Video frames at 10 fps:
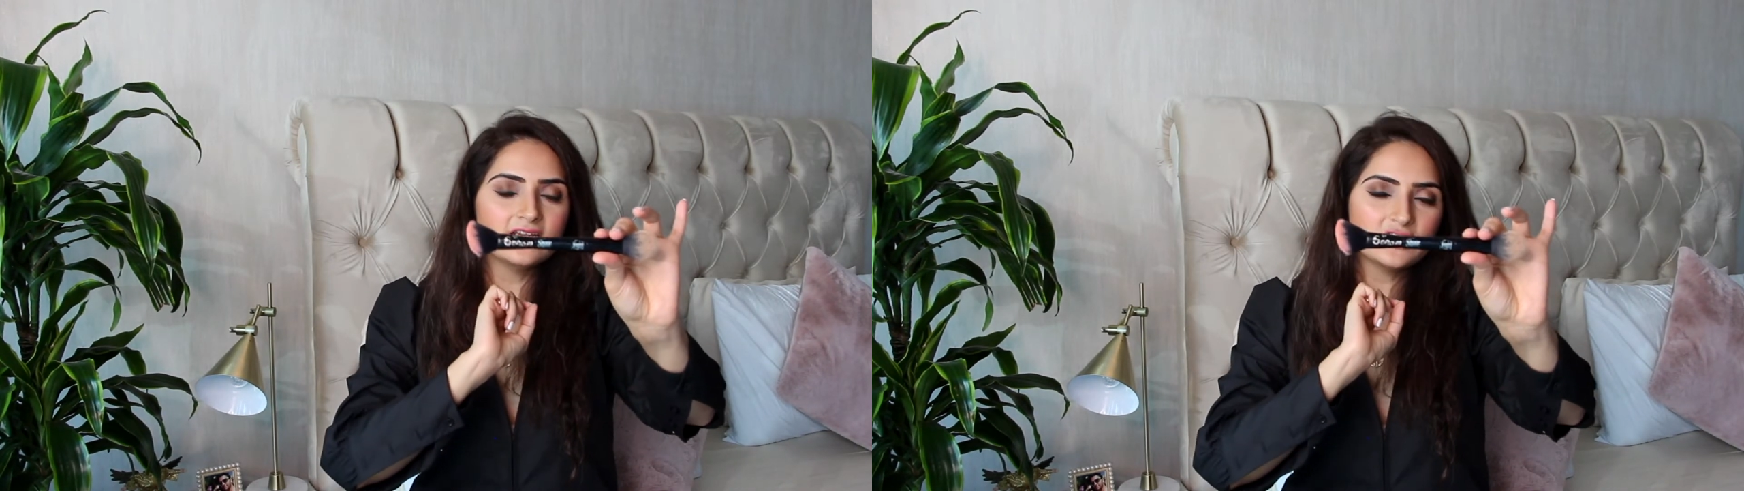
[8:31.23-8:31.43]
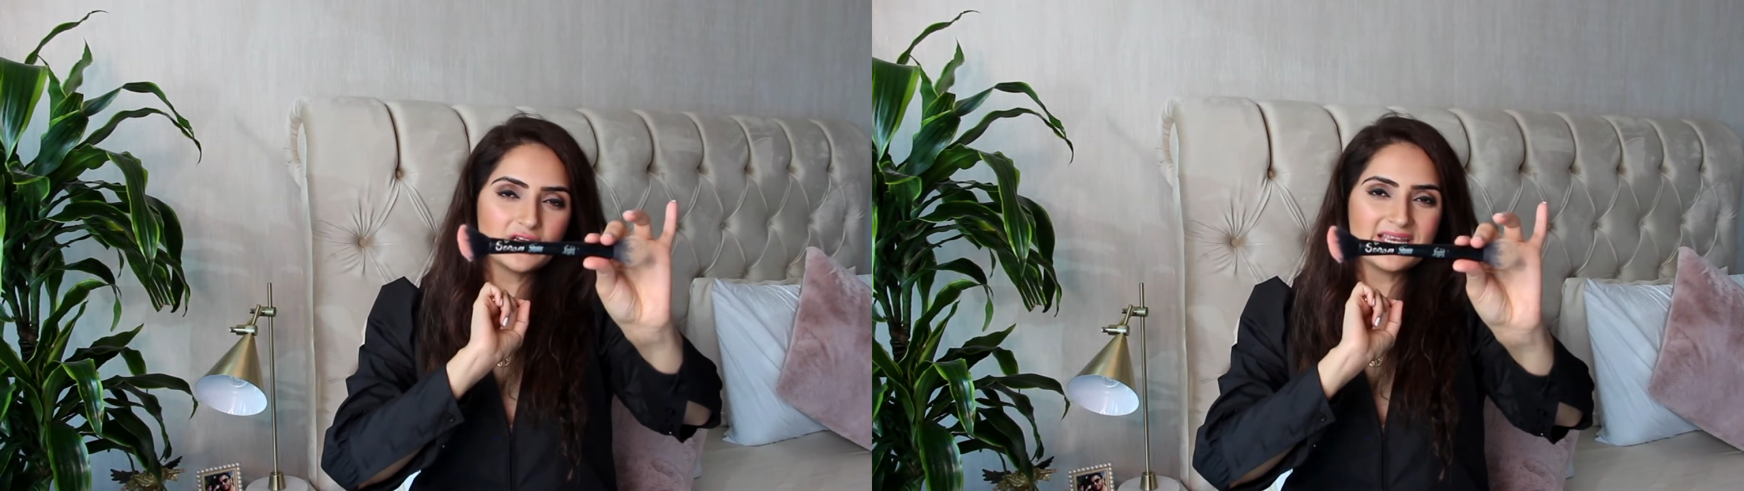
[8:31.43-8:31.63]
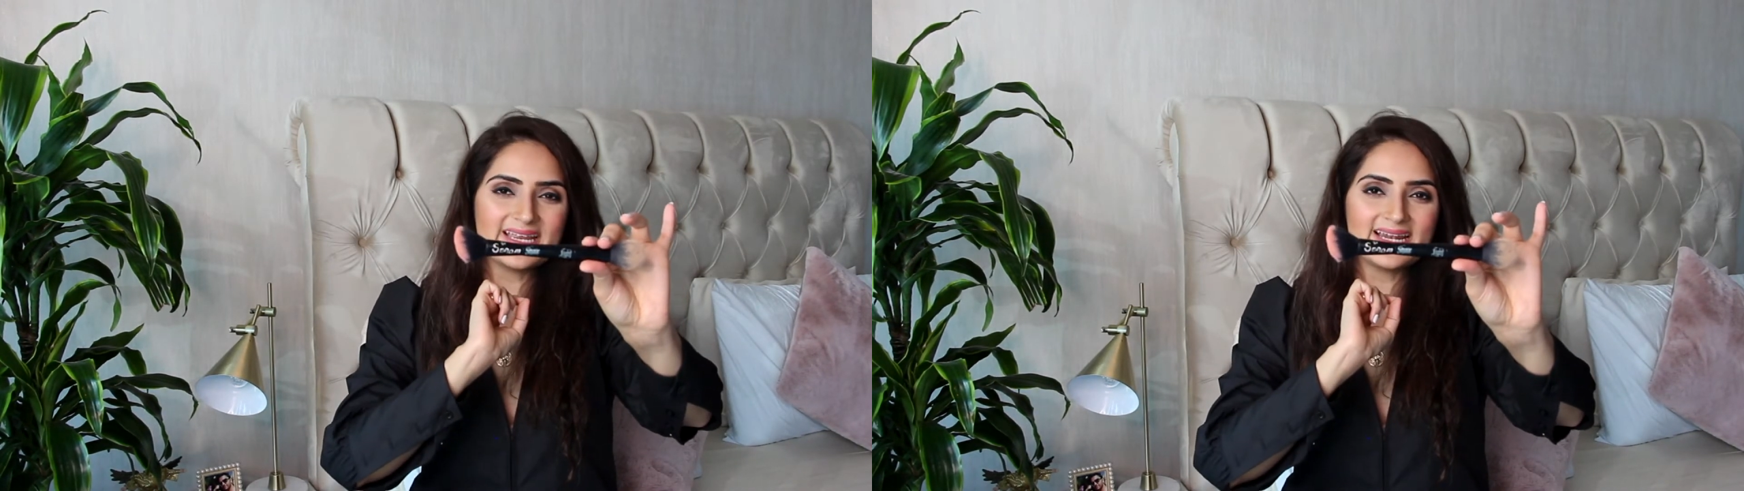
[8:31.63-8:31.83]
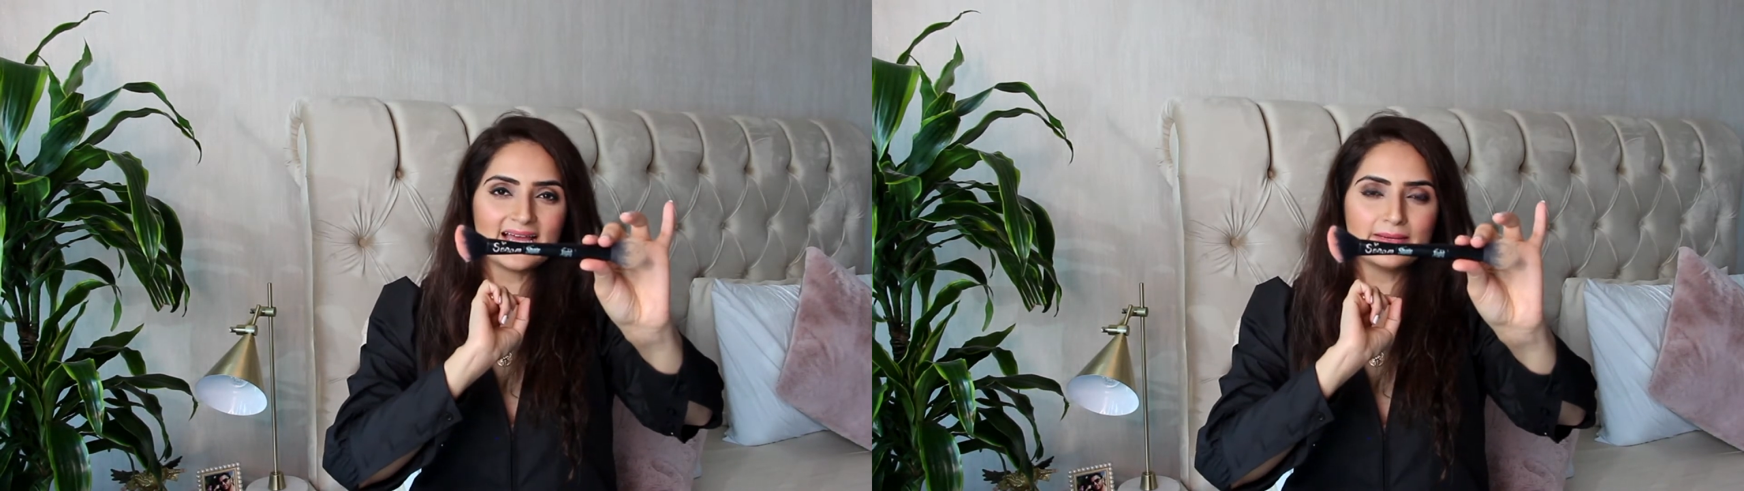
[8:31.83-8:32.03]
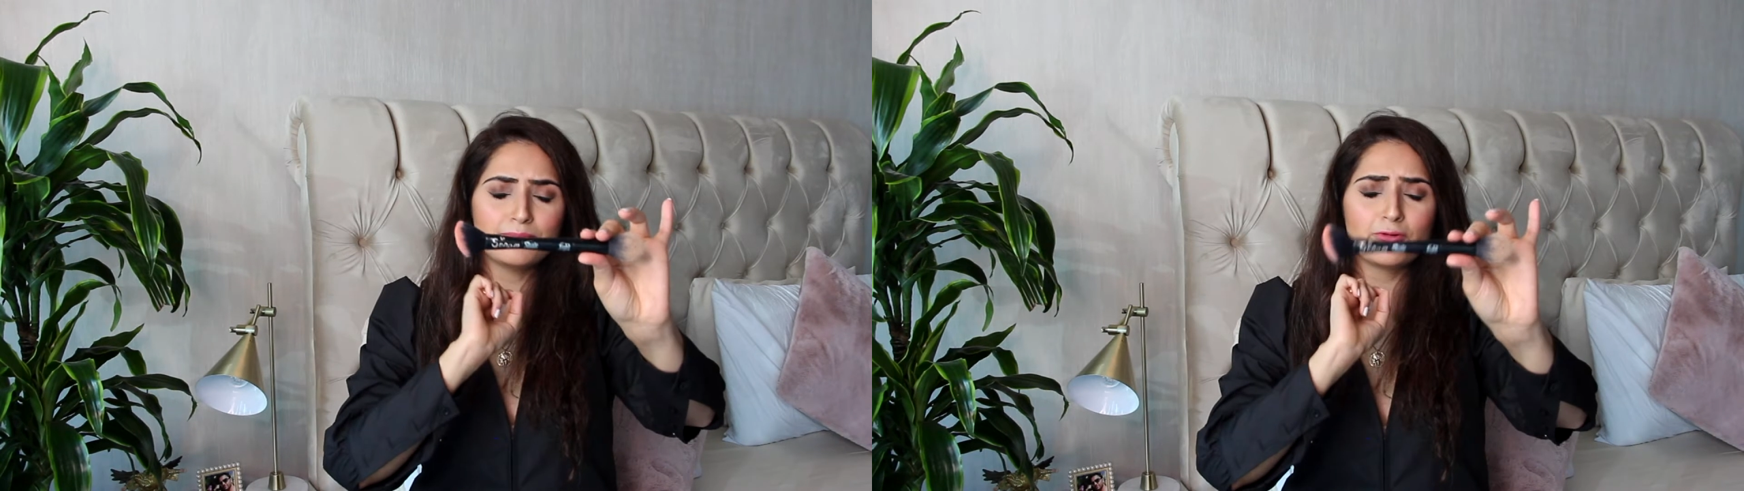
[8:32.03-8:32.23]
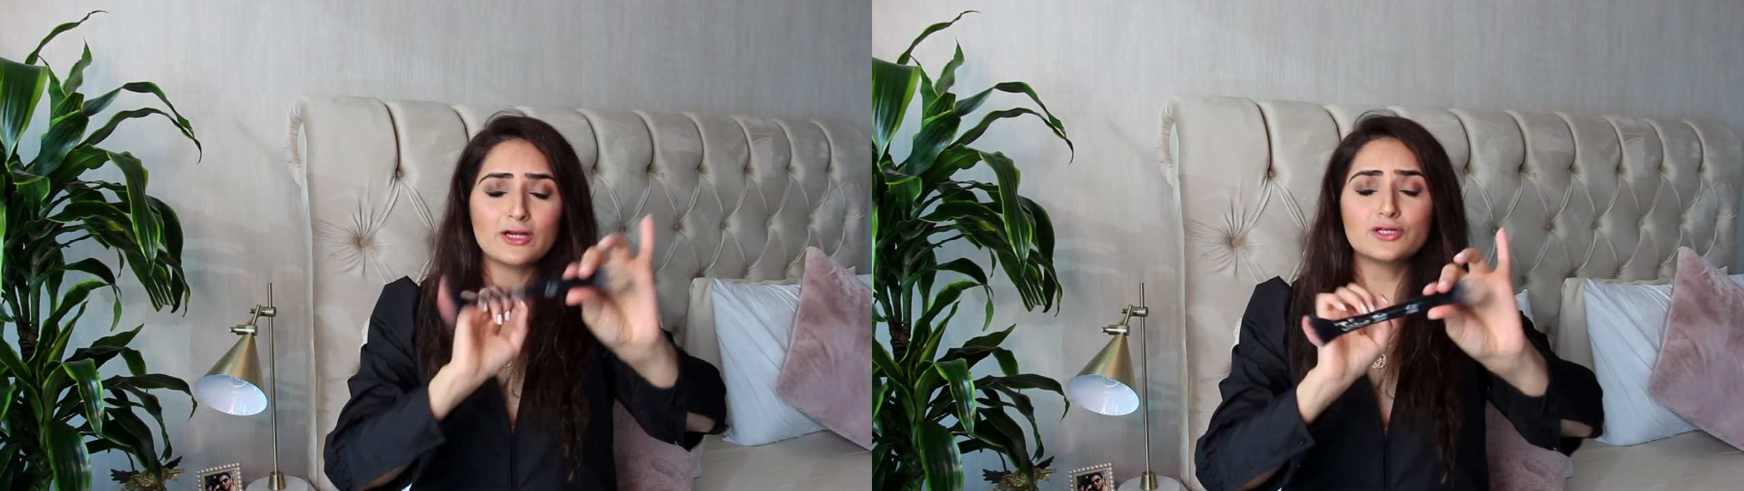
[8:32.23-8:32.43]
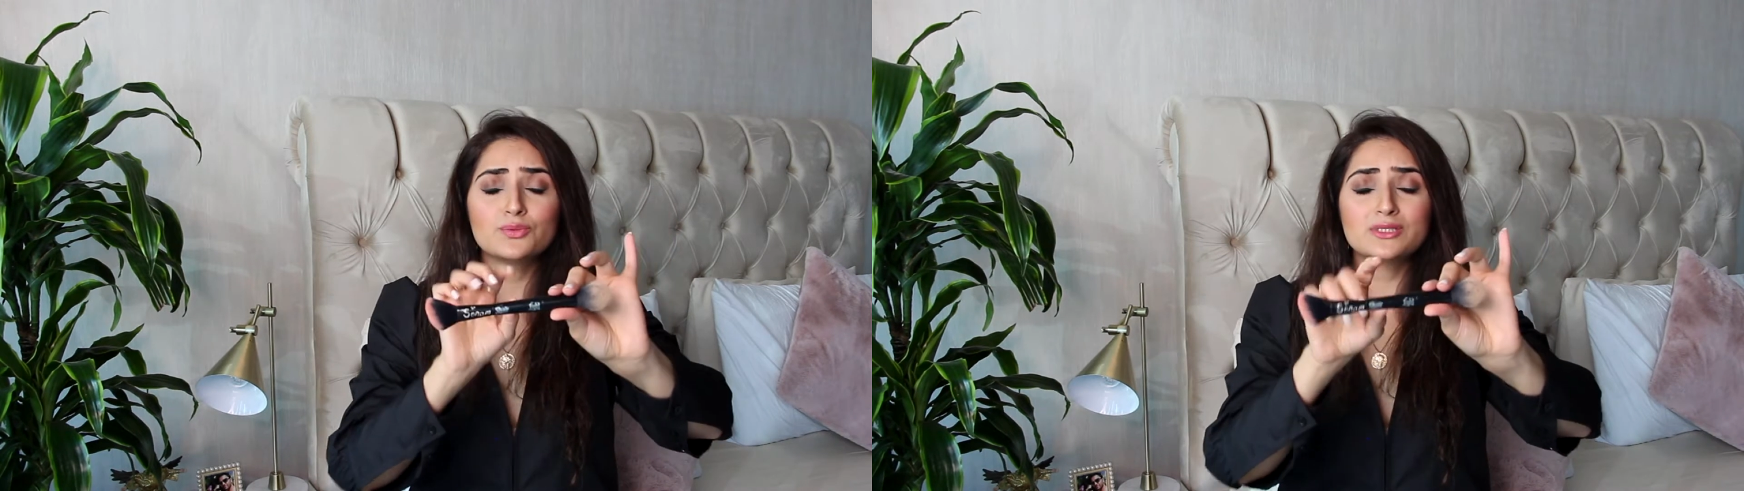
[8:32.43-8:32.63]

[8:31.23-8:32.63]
Shade and Light brush,